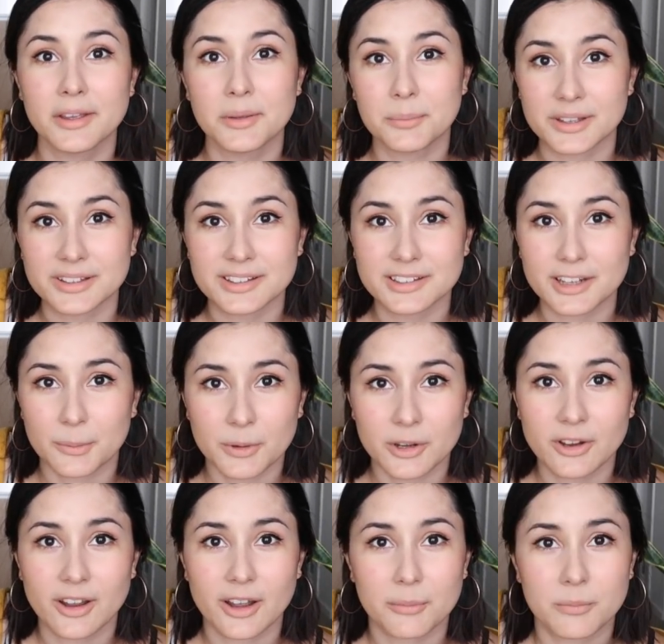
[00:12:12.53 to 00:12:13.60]

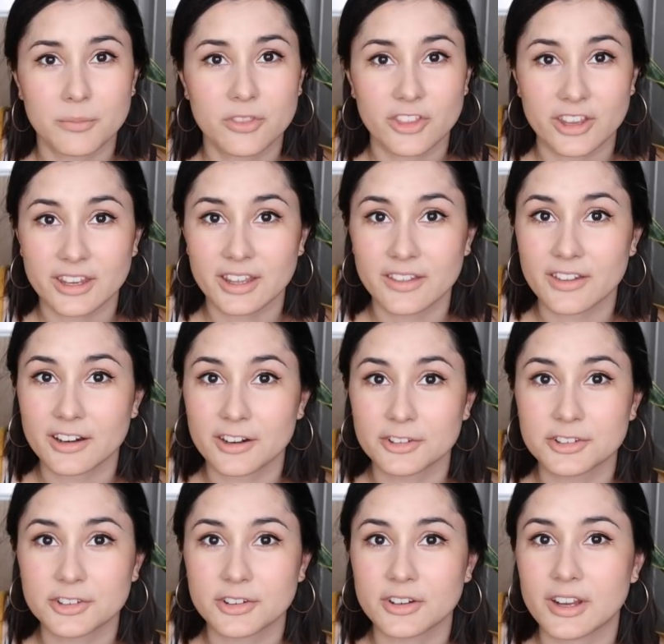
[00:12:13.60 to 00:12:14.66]
BTW, I'm thinking that I'll
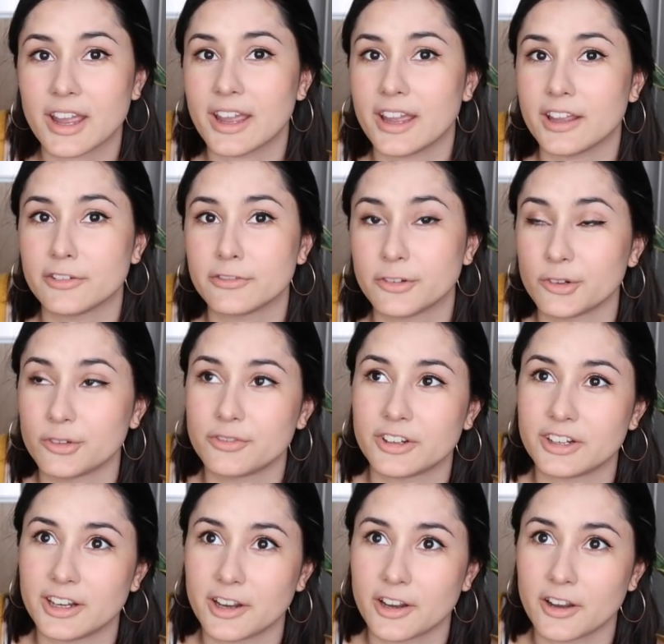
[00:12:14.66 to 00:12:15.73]
do a full
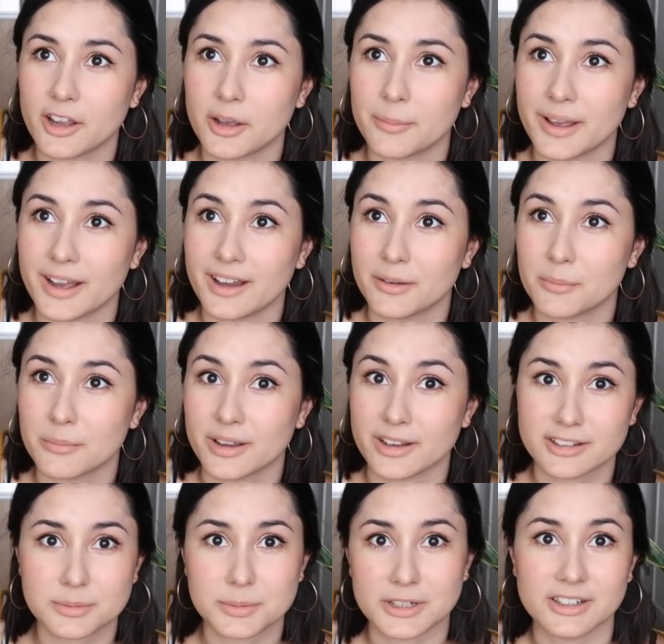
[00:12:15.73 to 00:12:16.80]
video about my
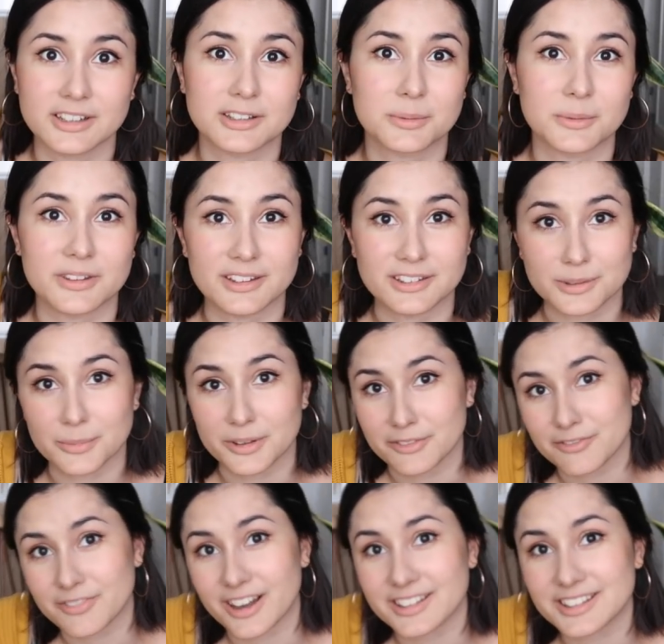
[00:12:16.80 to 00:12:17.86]
experience with
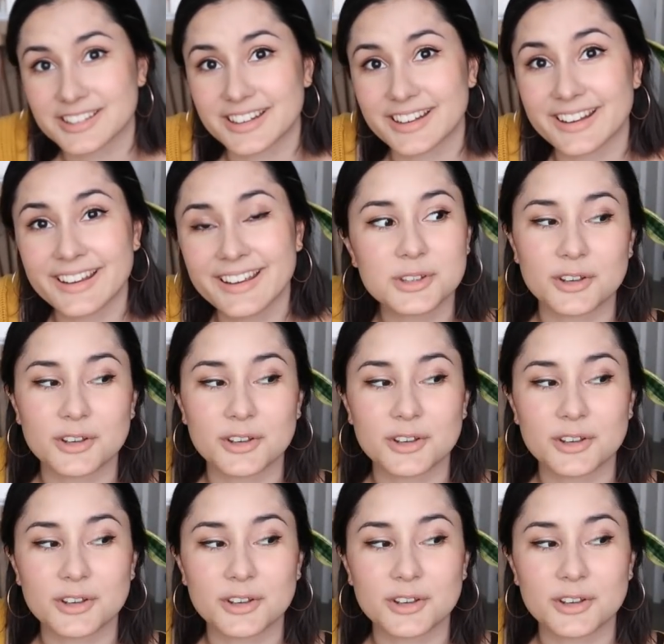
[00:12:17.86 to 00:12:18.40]
intermittent fasting.